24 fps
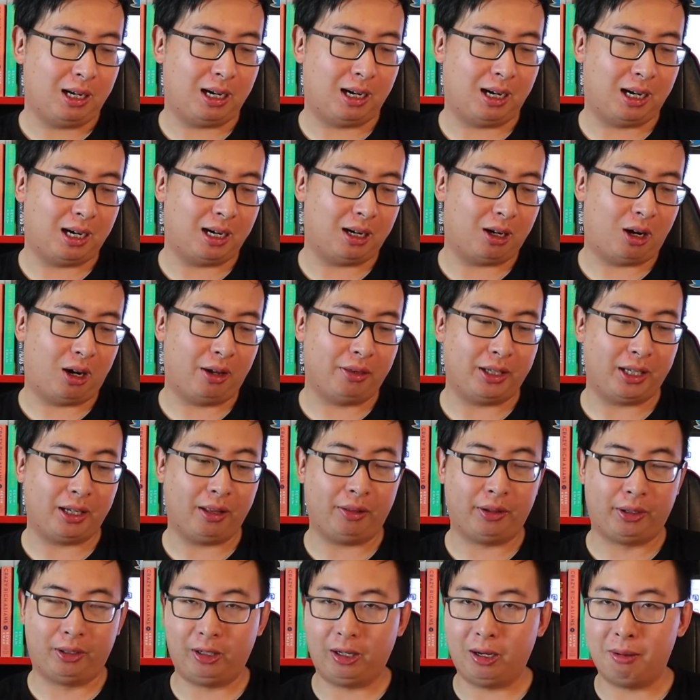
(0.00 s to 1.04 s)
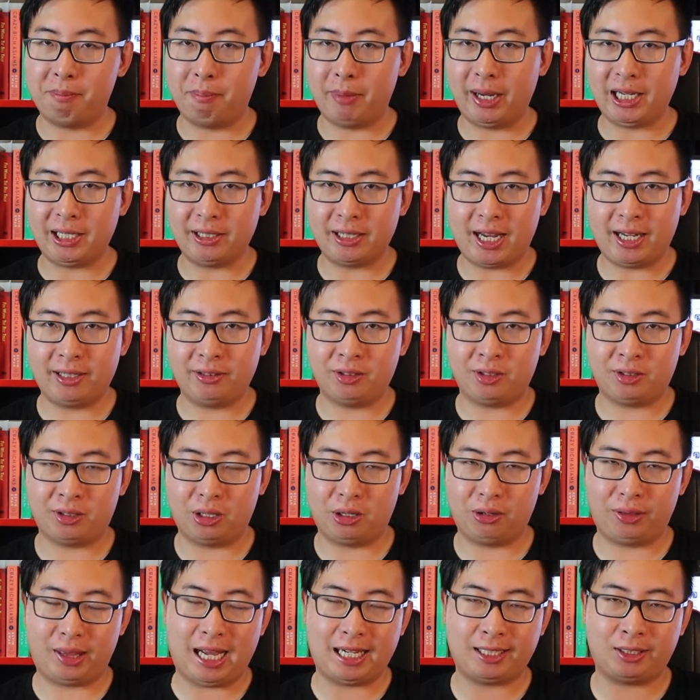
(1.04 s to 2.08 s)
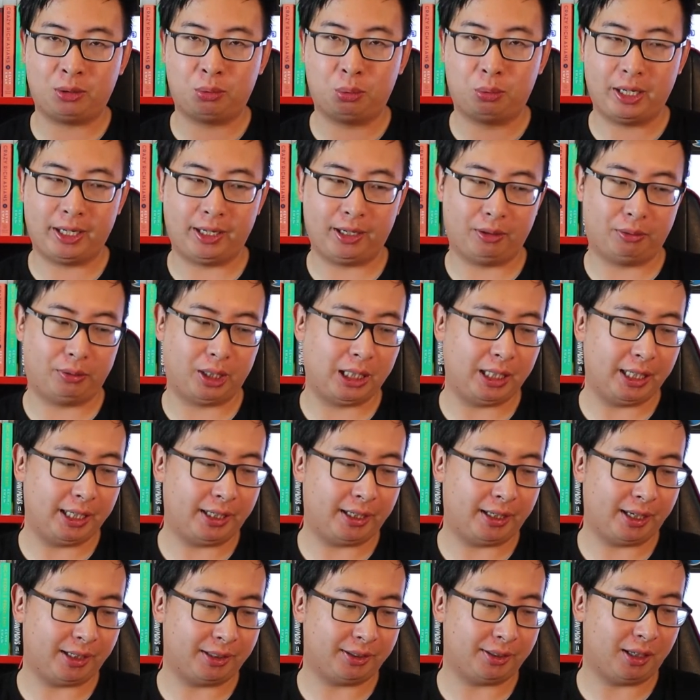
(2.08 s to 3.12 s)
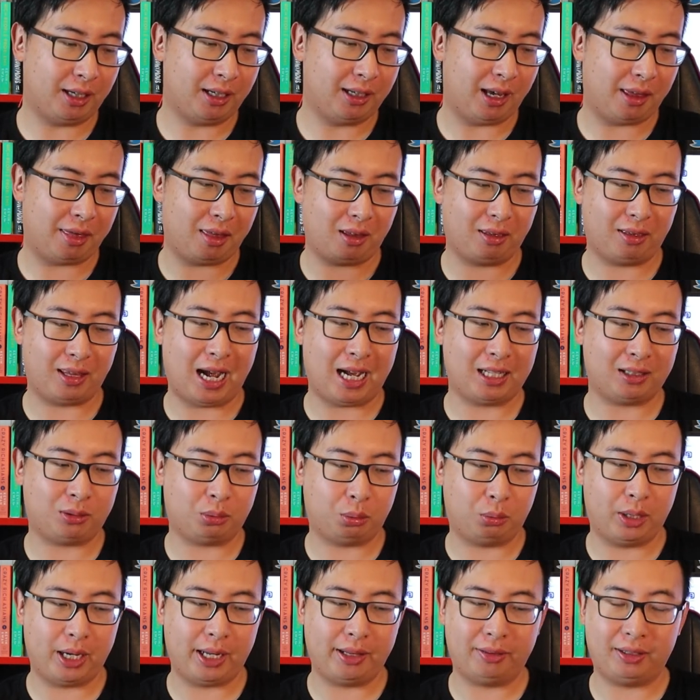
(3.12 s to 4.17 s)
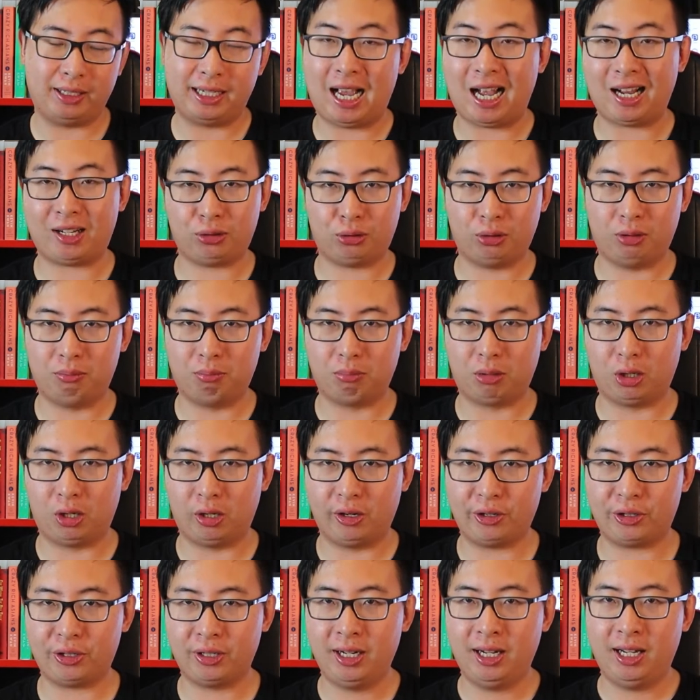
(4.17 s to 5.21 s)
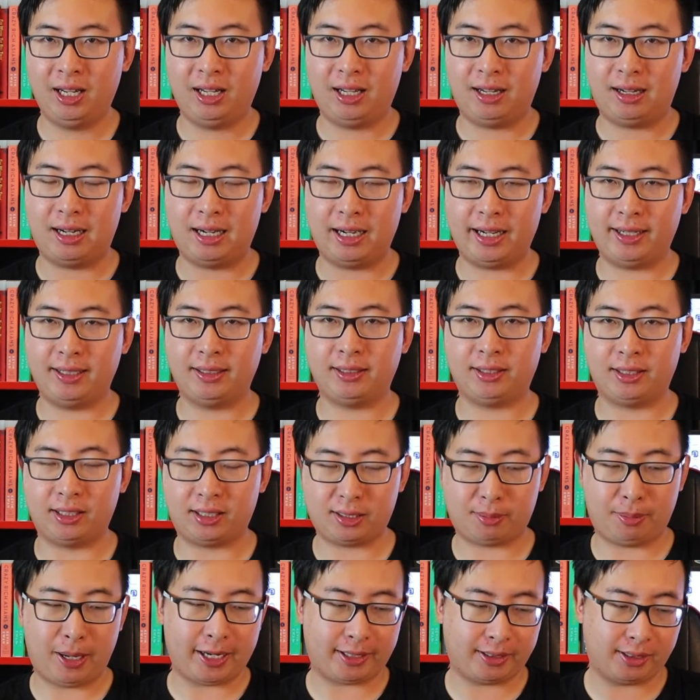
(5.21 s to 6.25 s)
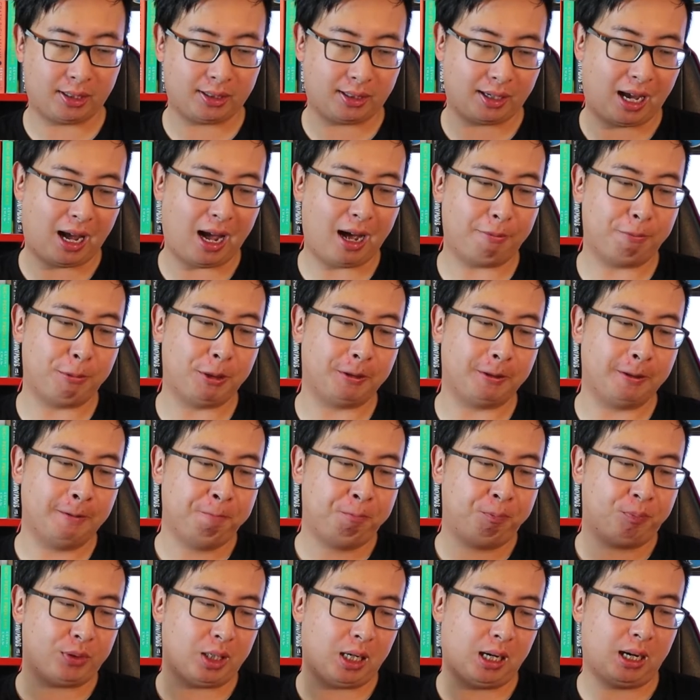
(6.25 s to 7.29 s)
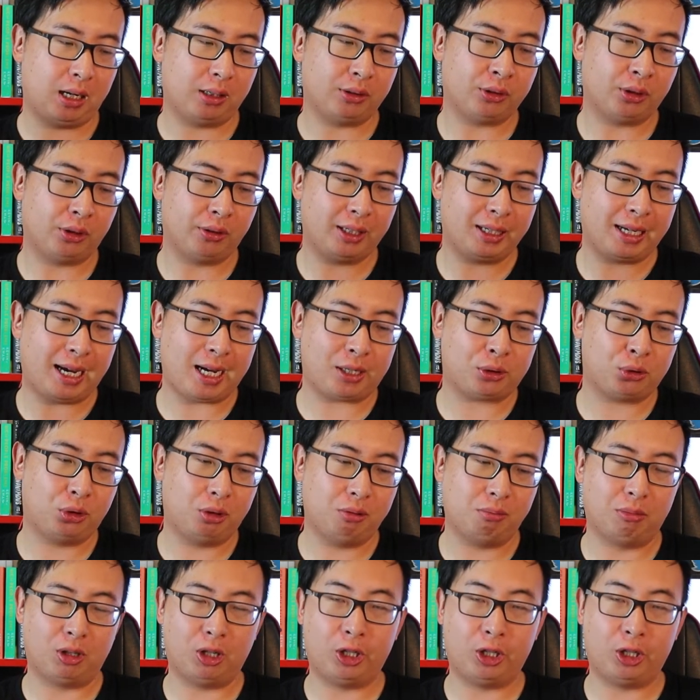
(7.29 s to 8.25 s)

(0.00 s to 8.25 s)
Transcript: on the Ethereum mainnet, so that's when it really kicks in, and then that's when the actual merge is expected to happen. Uh, so the actual